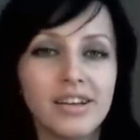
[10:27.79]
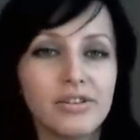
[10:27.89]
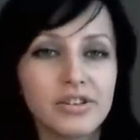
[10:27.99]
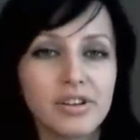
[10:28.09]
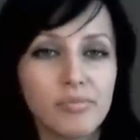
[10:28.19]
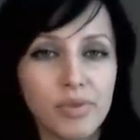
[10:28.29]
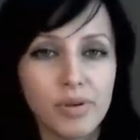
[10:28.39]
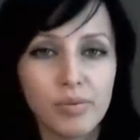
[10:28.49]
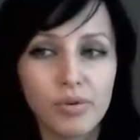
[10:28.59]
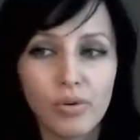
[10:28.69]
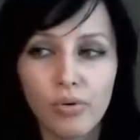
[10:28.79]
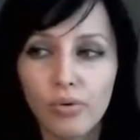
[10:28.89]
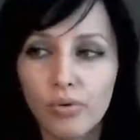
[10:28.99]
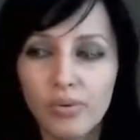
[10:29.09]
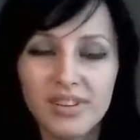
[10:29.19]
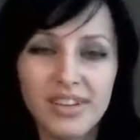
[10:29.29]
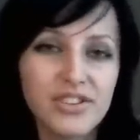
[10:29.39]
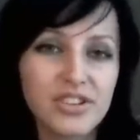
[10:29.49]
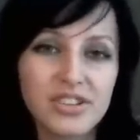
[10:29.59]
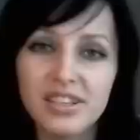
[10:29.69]
There are some people who will not
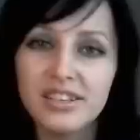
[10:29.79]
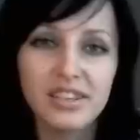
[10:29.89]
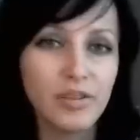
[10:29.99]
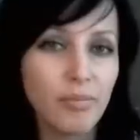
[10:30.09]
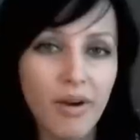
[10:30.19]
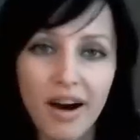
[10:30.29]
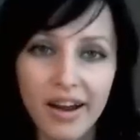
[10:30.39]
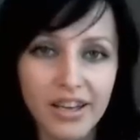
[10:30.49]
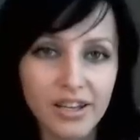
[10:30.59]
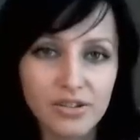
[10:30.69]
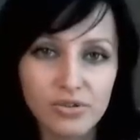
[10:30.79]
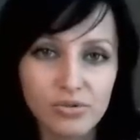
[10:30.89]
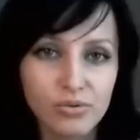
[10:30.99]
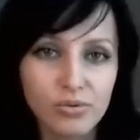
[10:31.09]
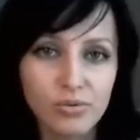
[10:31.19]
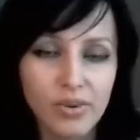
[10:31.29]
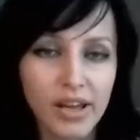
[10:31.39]
just easily buy into